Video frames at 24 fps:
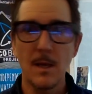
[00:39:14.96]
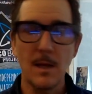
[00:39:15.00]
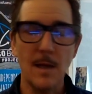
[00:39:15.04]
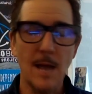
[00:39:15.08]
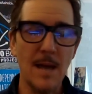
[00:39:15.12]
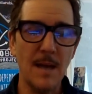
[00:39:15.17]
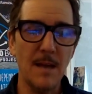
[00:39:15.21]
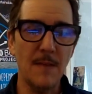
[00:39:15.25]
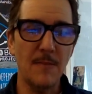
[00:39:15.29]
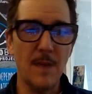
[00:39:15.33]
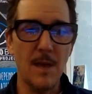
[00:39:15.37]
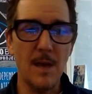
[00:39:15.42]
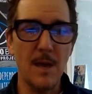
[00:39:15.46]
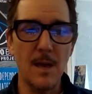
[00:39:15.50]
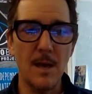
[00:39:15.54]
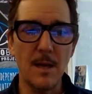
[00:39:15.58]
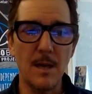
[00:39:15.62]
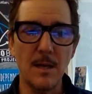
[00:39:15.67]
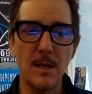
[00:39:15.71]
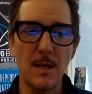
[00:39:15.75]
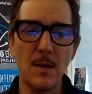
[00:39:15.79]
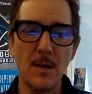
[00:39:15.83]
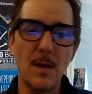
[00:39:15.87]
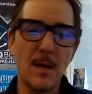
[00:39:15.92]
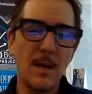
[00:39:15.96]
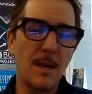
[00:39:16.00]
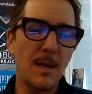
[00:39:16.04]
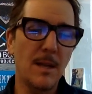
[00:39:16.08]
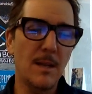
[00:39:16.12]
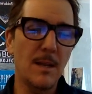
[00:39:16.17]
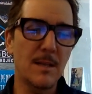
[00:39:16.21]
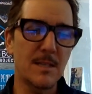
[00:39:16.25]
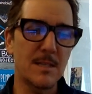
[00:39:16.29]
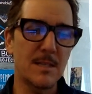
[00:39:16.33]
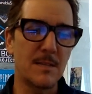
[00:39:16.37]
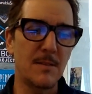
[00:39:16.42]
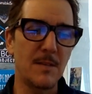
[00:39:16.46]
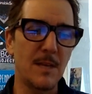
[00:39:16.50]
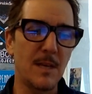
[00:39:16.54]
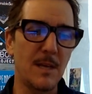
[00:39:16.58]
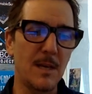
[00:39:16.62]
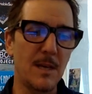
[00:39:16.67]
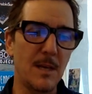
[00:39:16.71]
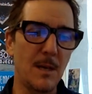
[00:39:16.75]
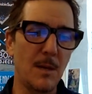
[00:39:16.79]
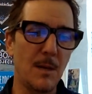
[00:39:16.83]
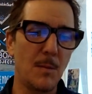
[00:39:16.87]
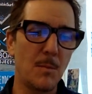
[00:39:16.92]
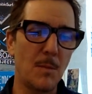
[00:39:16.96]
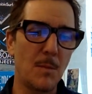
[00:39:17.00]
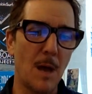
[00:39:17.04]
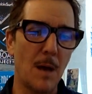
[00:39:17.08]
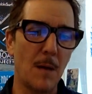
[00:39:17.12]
Kind of, yeah. And and listen, the